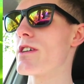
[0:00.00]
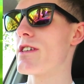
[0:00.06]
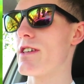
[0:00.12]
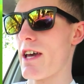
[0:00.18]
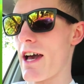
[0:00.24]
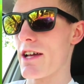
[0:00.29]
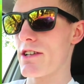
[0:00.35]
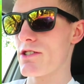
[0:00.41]

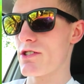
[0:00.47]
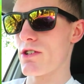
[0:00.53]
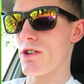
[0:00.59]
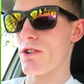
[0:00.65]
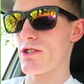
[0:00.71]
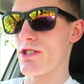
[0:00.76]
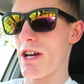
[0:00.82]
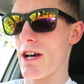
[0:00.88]
catch
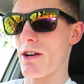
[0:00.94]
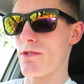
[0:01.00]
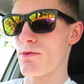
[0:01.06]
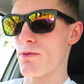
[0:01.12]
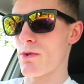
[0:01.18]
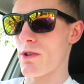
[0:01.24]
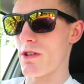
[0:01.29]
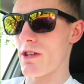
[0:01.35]

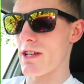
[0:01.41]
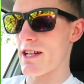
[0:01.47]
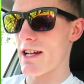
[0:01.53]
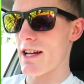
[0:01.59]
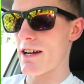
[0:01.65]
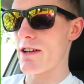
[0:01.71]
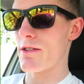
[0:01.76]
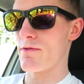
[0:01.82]
ourselves one of the
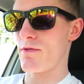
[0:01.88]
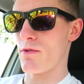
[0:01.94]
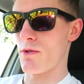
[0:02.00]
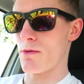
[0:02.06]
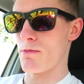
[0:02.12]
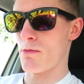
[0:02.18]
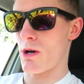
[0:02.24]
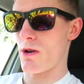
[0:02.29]
Galarian
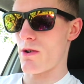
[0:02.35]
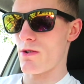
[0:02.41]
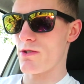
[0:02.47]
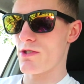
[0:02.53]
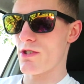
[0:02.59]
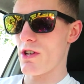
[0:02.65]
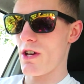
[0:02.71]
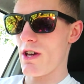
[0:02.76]
form
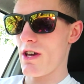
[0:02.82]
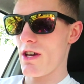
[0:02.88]
birds.